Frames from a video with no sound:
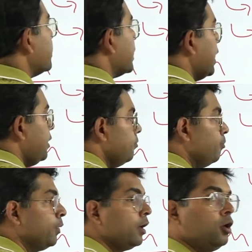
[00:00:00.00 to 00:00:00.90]
Right?
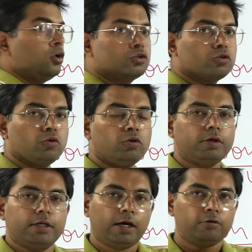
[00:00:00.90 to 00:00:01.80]

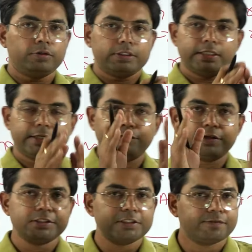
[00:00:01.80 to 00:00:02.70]
So now the
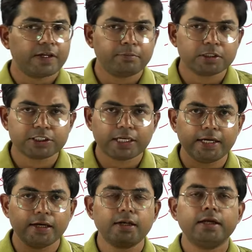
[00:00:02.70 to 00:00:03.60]
difference is very much
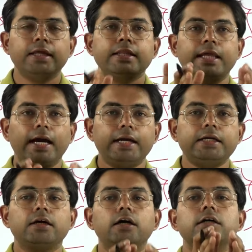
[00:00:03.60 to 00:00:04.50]
clear,
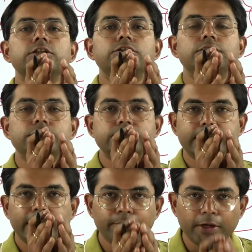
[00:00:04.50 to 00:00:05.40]
that a
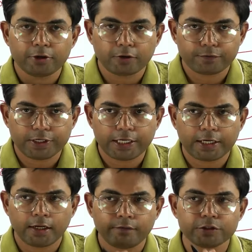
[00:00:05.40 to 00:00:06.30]
segment of
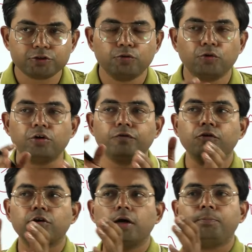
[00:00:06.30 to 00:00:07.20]
DNA which code
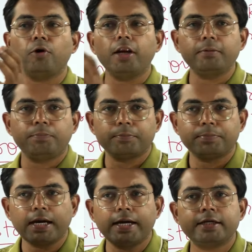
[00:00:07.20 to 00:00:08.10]
for a
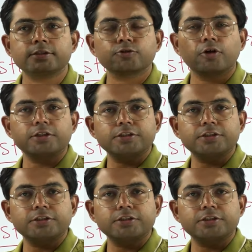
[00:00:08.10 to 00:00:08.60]
polypeptide is called